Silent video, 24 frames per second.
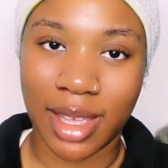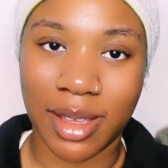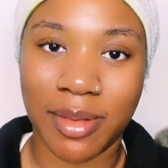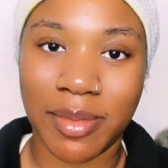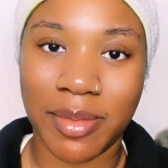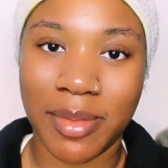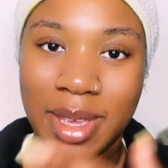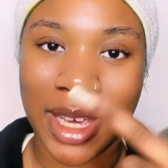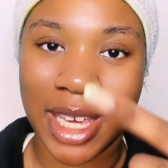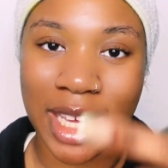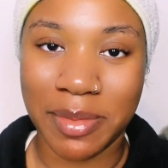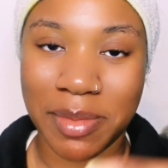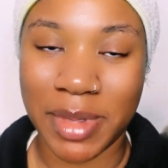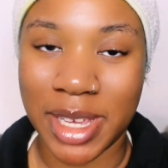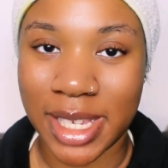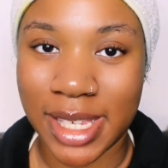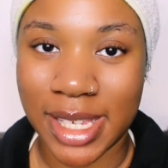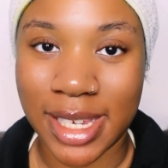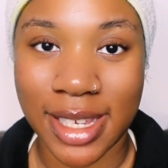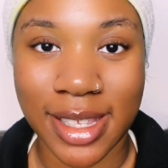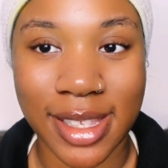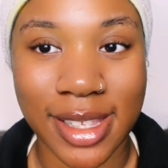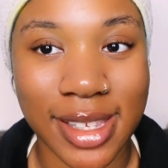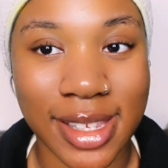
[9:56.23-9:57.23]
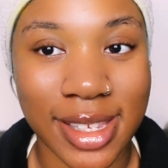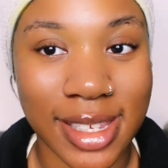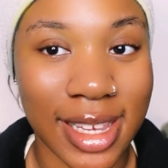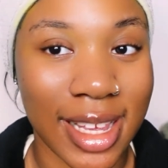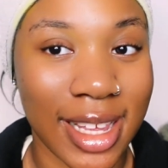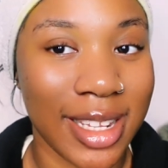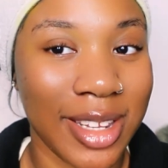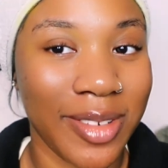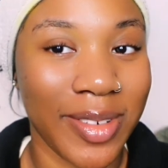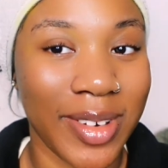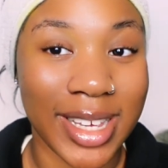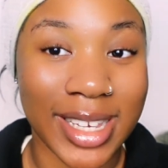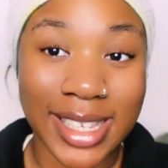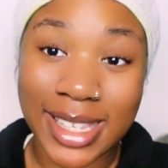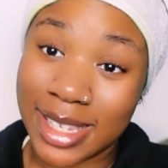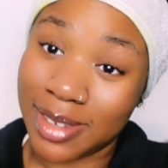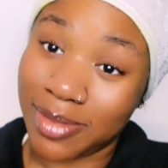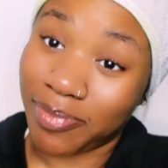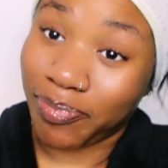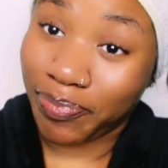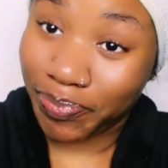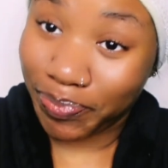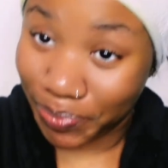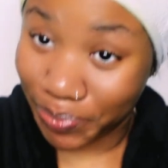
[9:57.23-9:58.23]
Make it make sense.
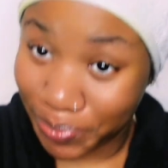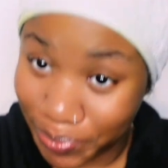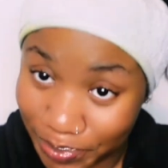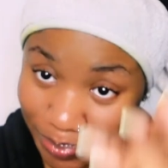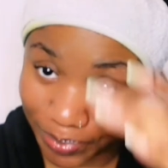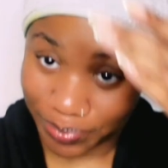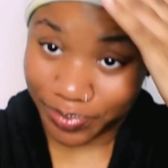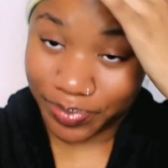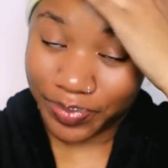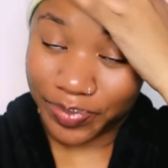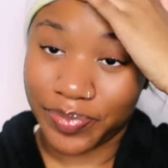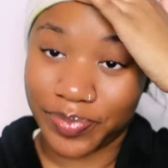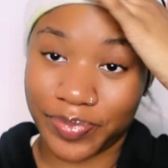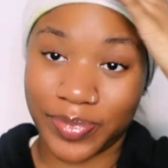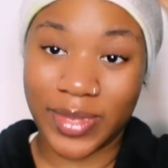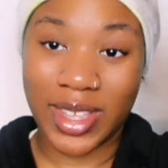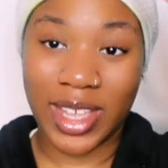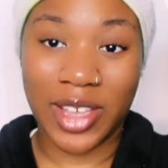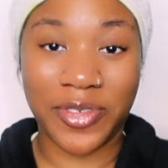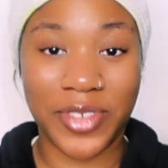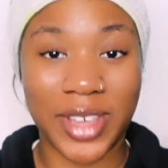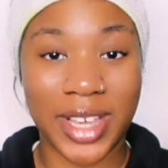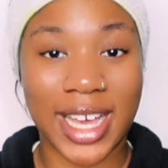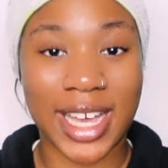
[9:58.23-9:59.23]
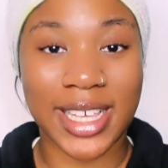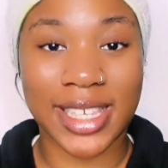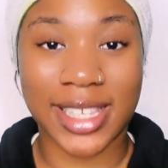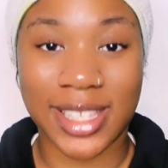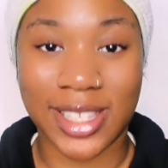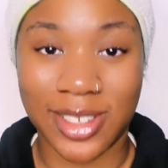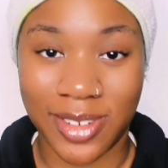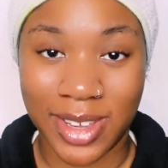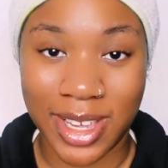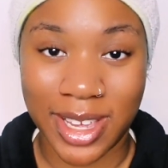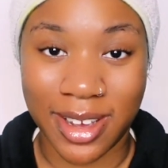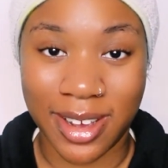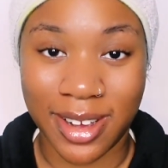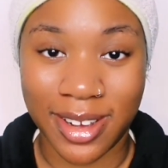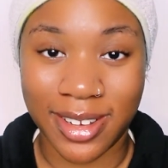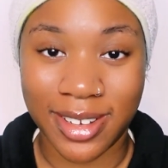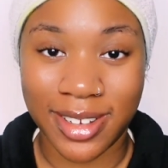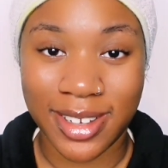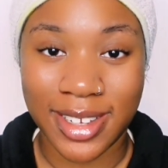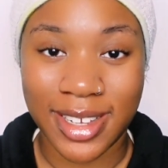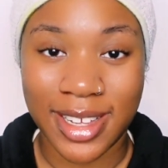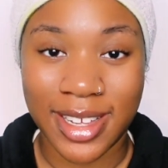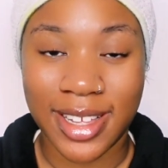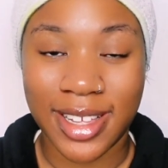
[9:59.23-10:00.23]
Anyways, if you guys are still here,
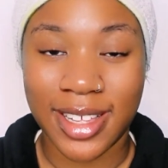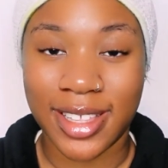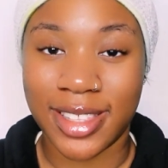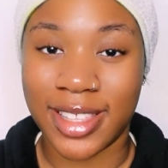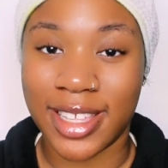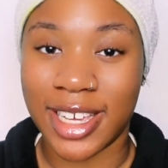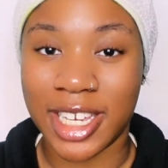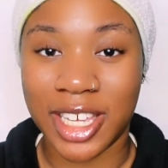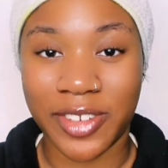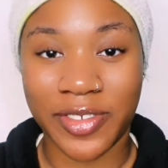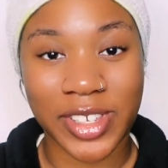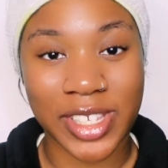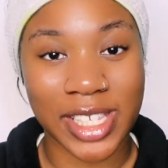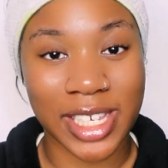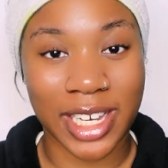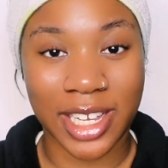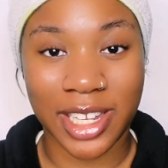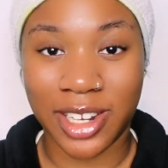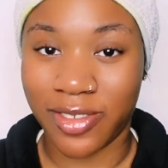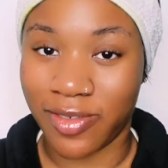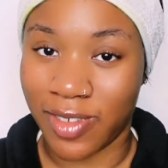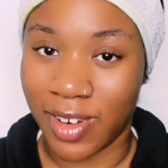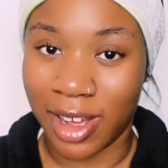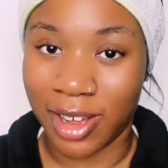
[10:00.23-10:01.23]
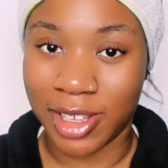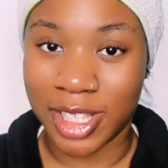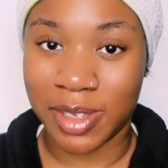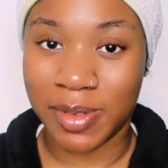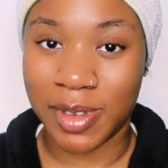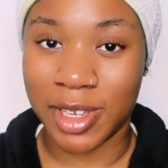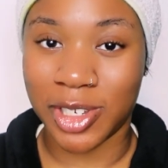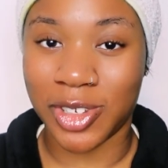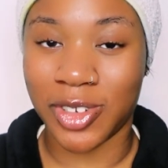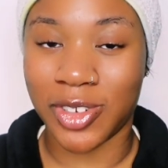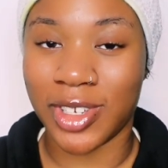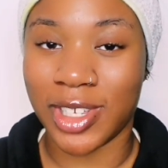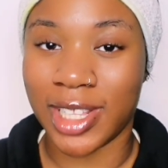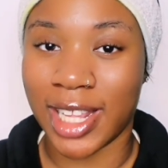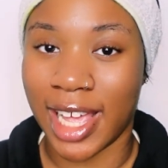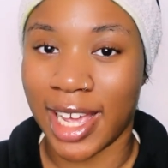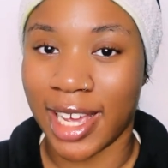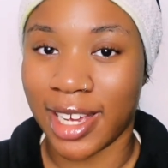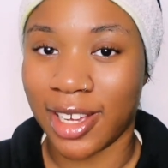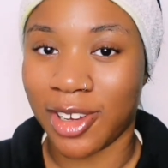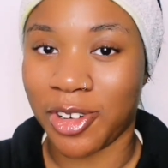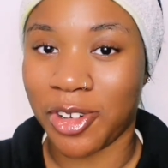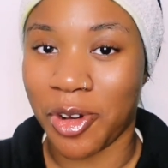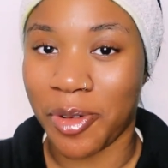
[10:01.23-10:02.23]
Thank you for sticking around. Make sure you
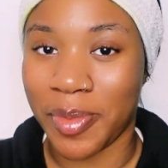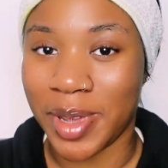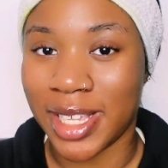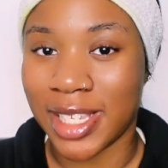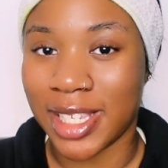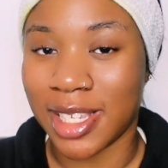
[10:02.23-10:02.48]
like, comment,